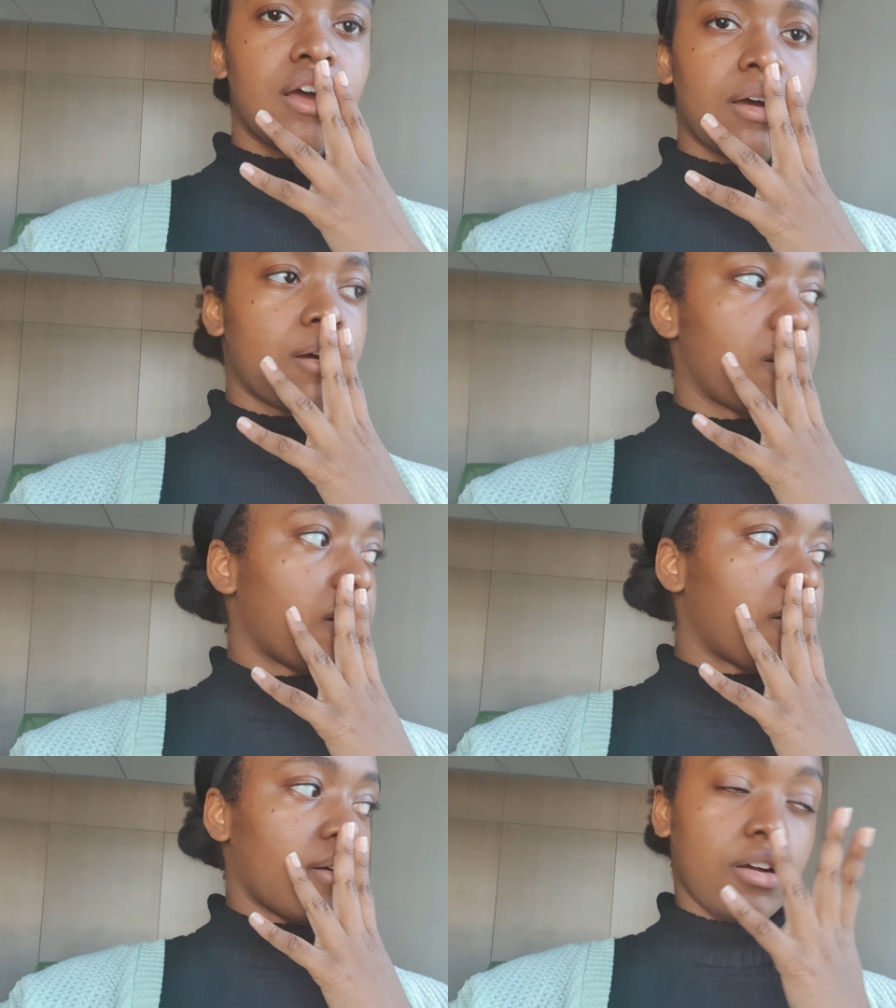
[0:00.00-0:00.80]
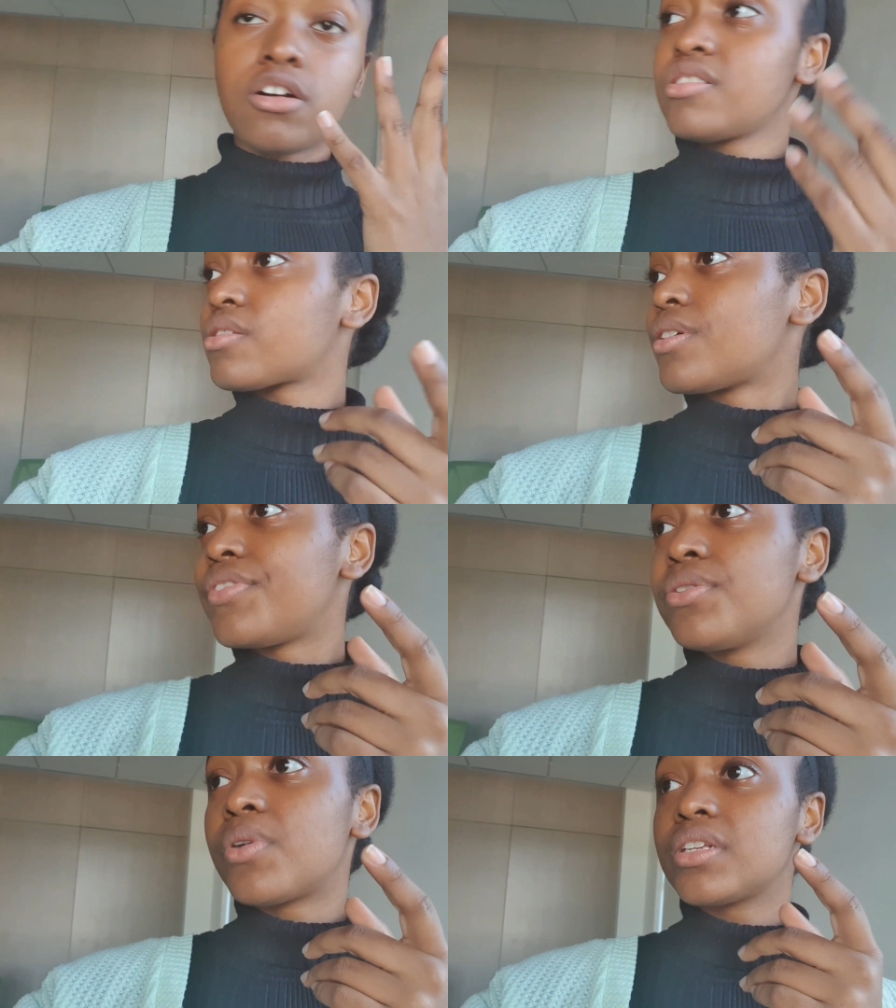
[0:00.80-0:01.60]
Uh, also,
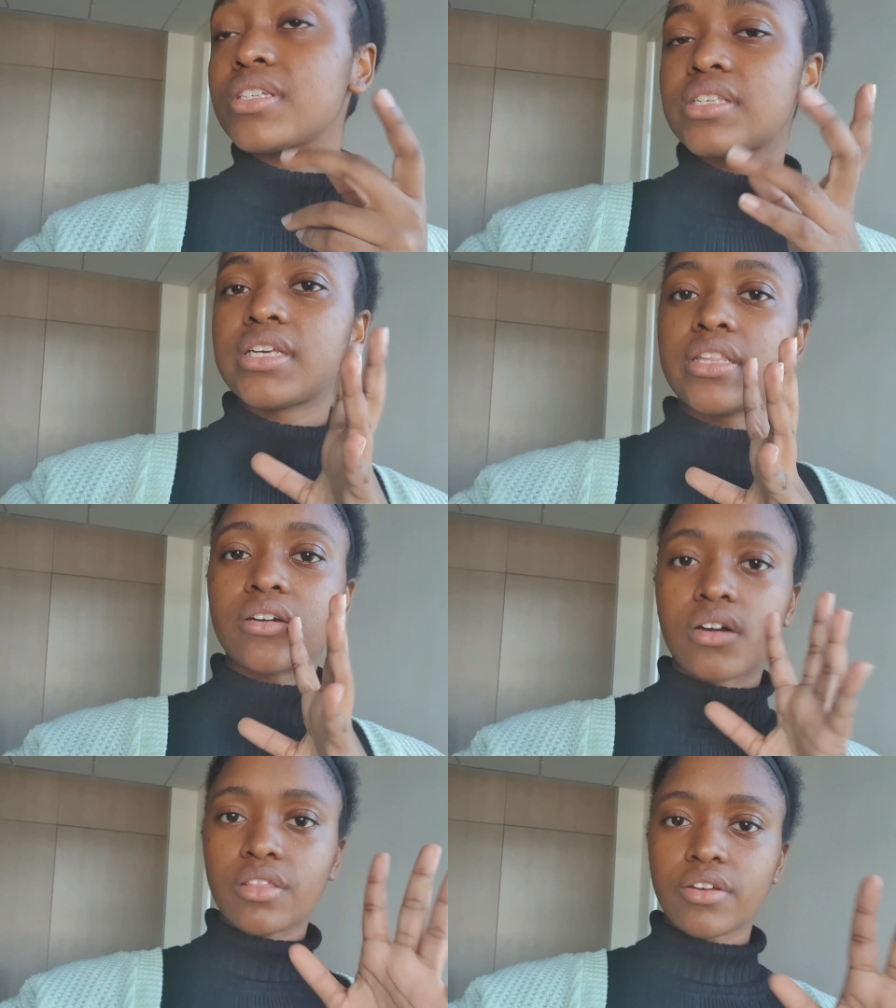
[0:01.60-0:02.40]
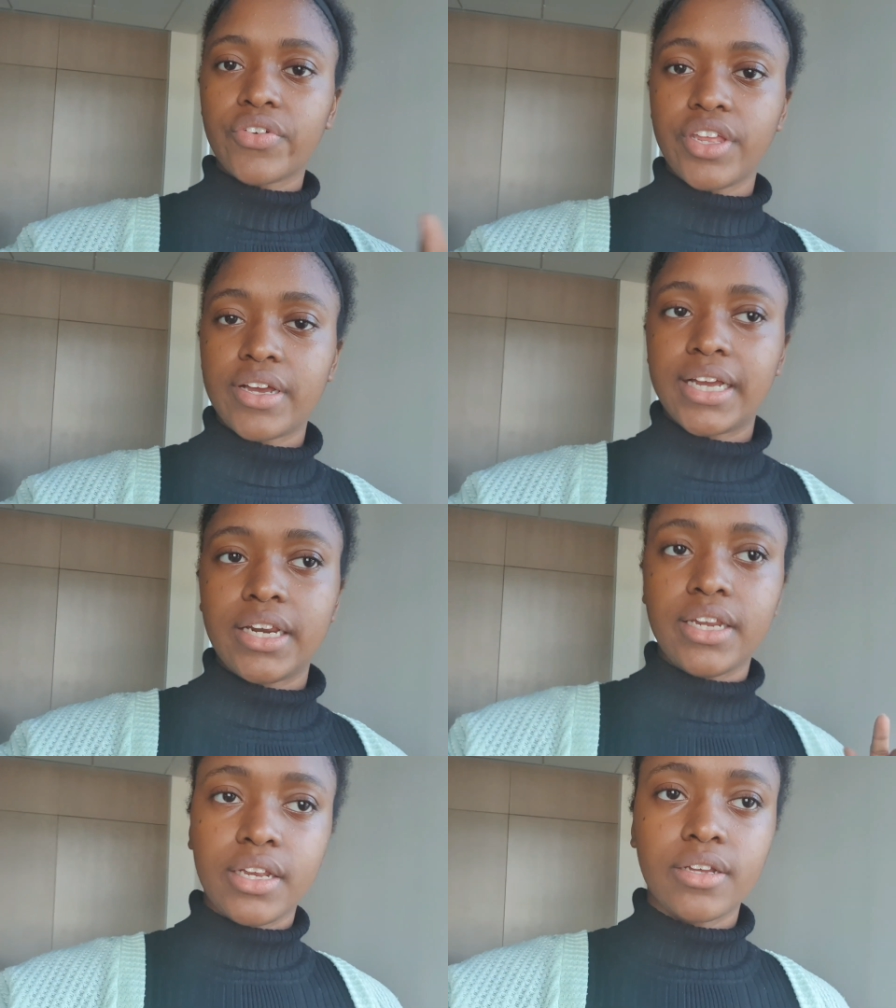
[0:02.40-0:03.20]
if you want to see the other video I
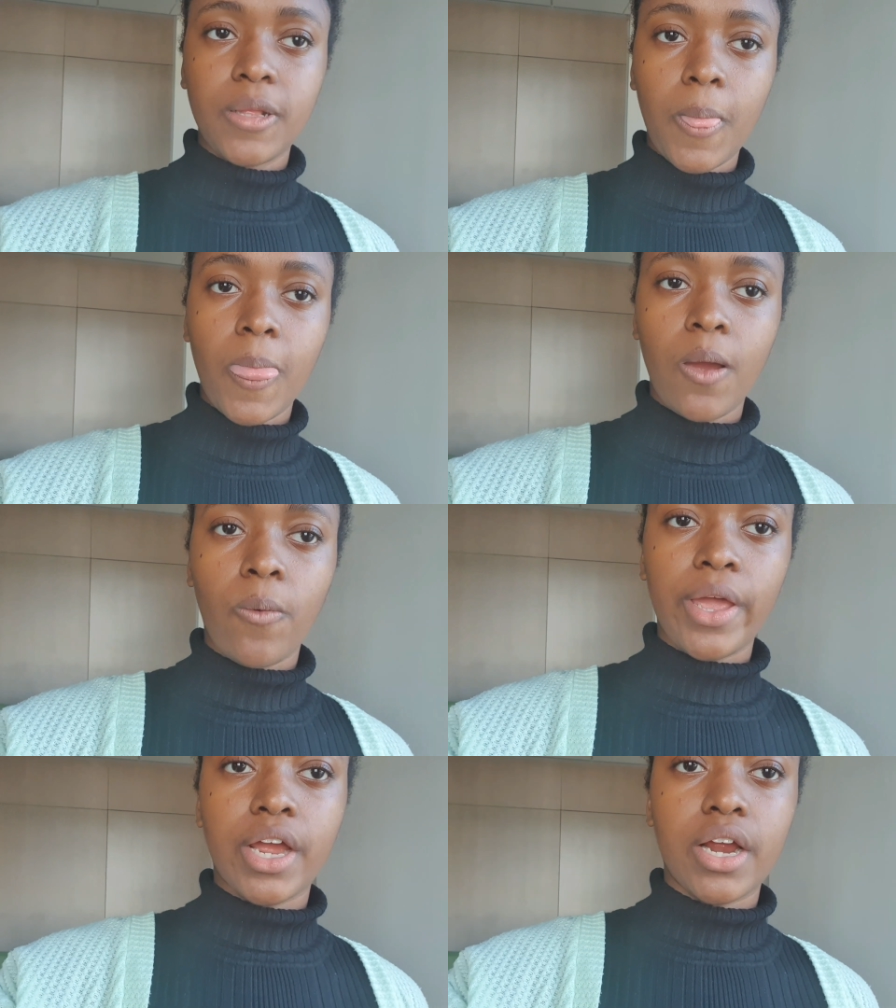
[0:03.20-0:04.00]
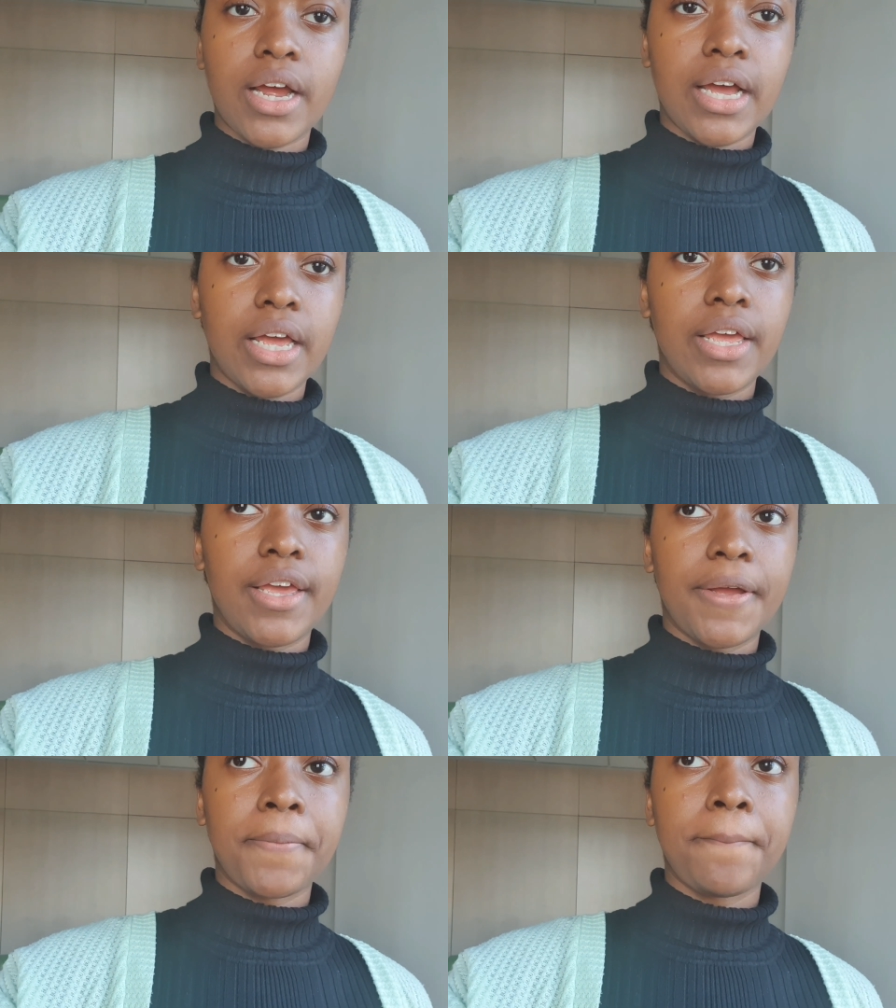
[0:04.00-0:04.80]
did where
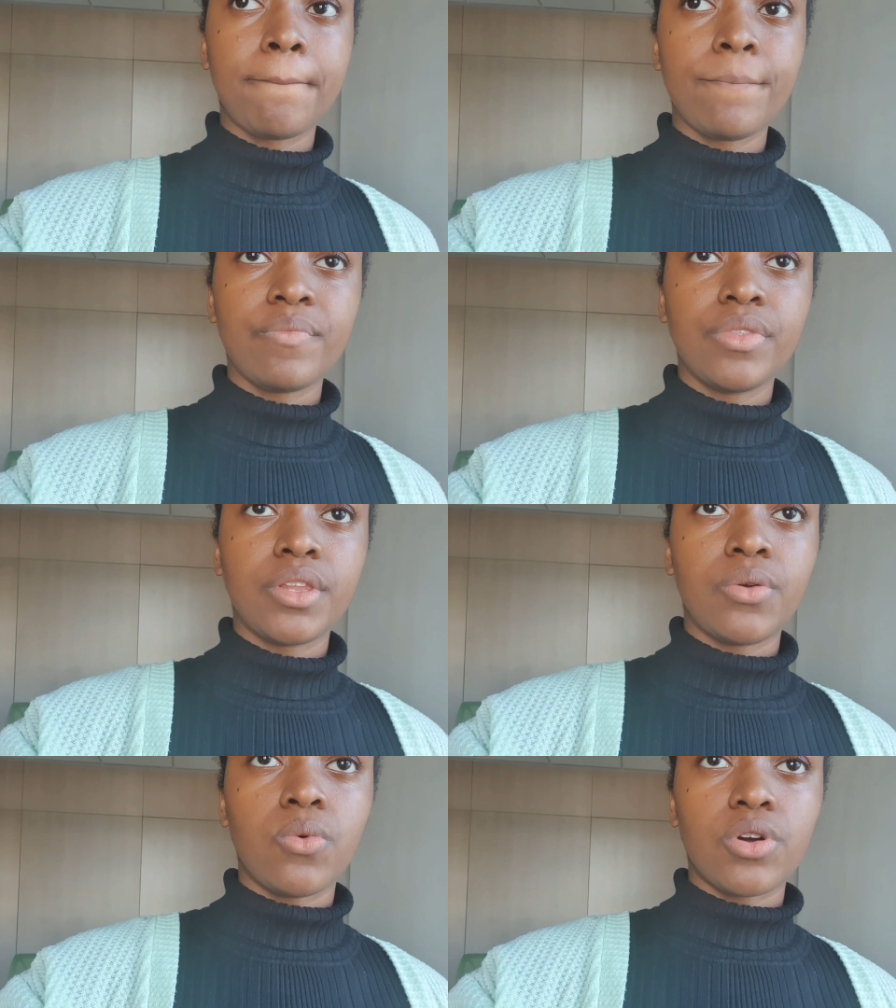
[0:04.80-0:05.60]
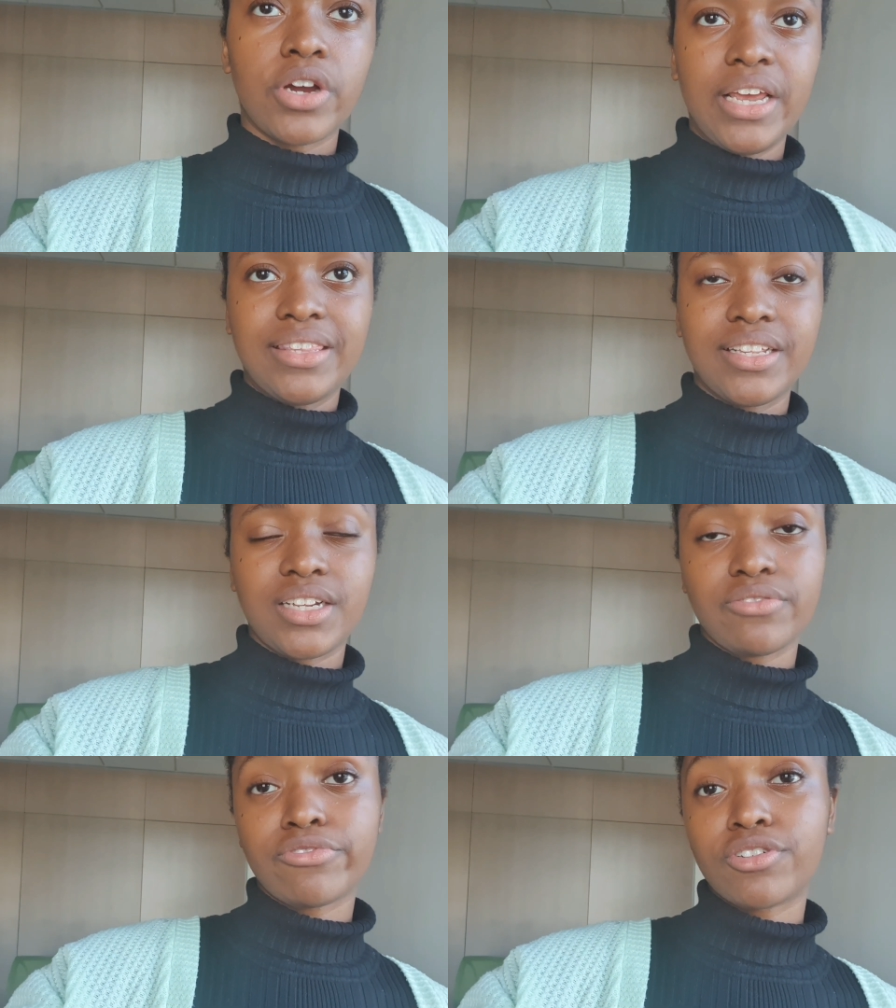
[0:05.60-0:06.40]
I wore
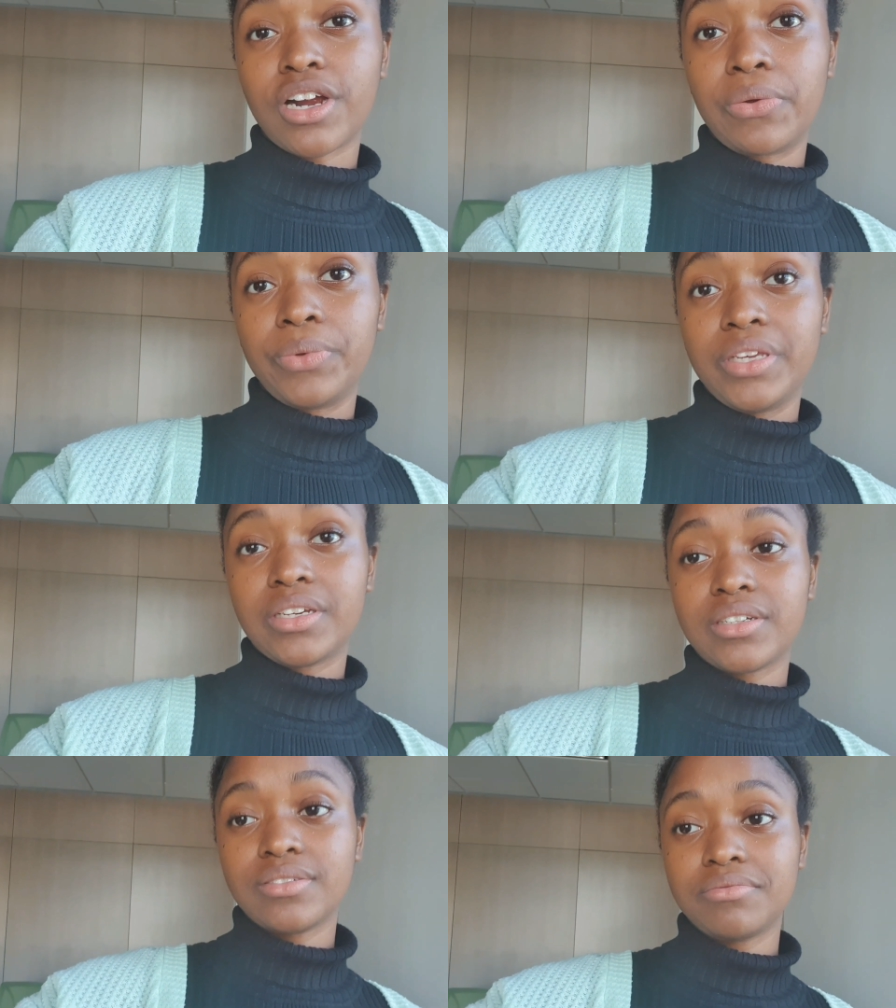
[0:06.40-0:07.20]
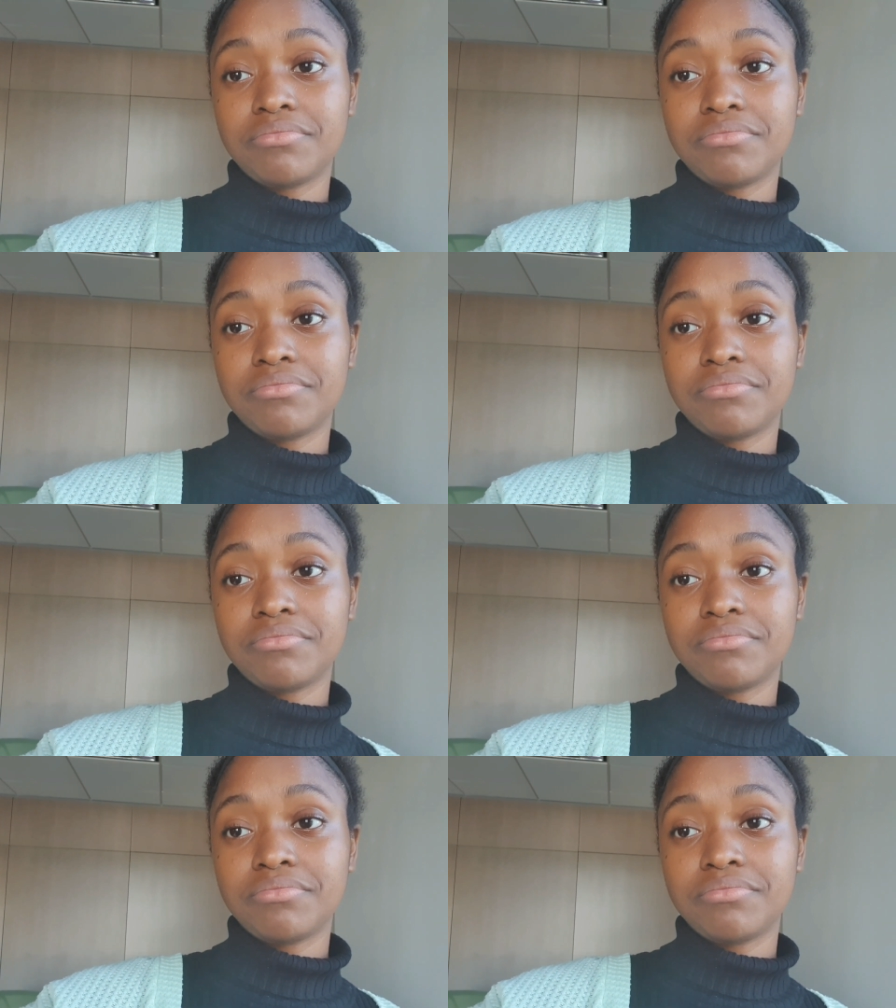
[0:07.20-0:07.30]
aesthetics for a week,